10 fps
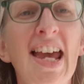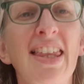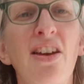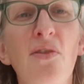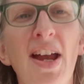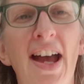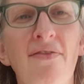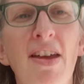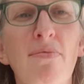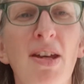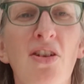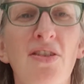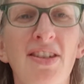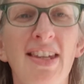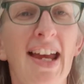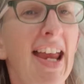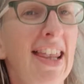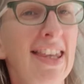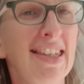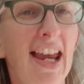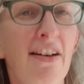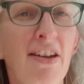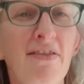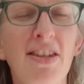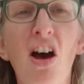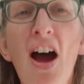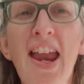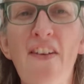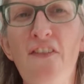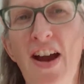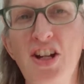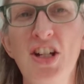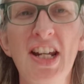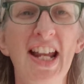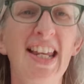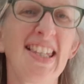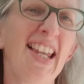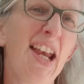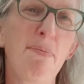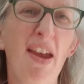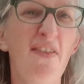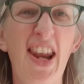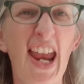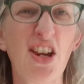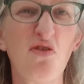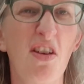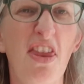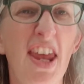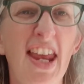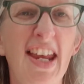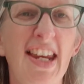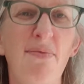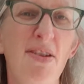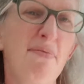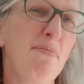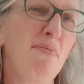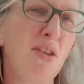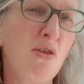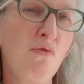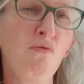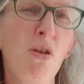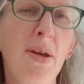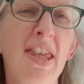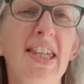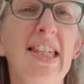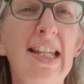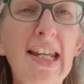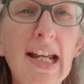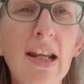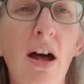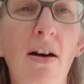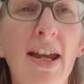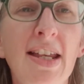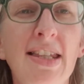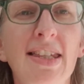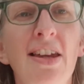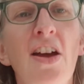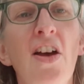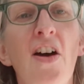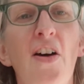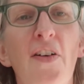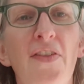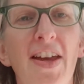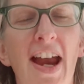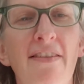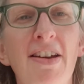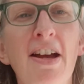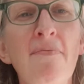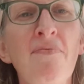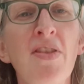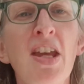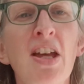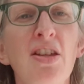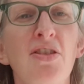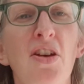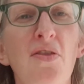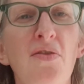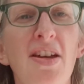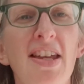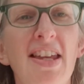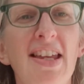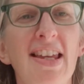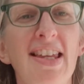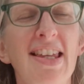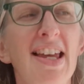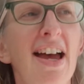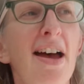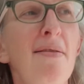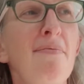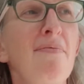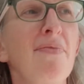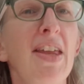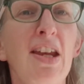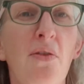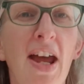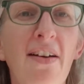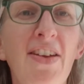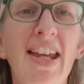They don't have it because, again, this carrier is a high-end fashion and it's like a bit of an extra thing, and it would ruin the sleek lines of the carrier. So they don't have it.